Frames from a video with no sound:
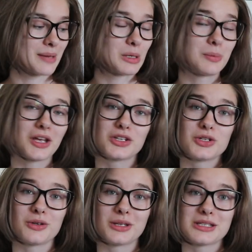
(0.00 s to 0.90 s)
I'm hoping
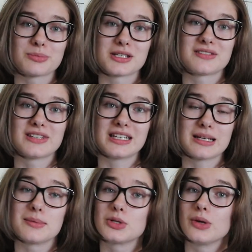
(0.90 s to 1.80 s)
to at least breastfeed
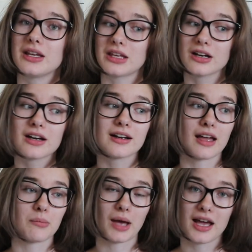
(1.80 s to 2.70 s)
him to a year
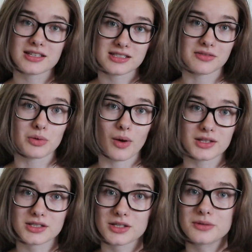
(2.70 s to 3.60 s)
and past if he
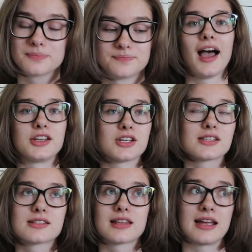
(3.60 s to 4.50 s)
wants to. I
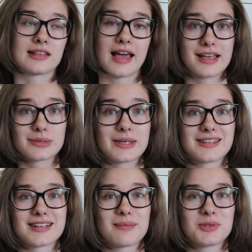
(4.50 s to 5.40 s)
just like last week
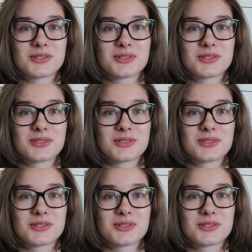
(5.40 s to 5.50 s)
stopped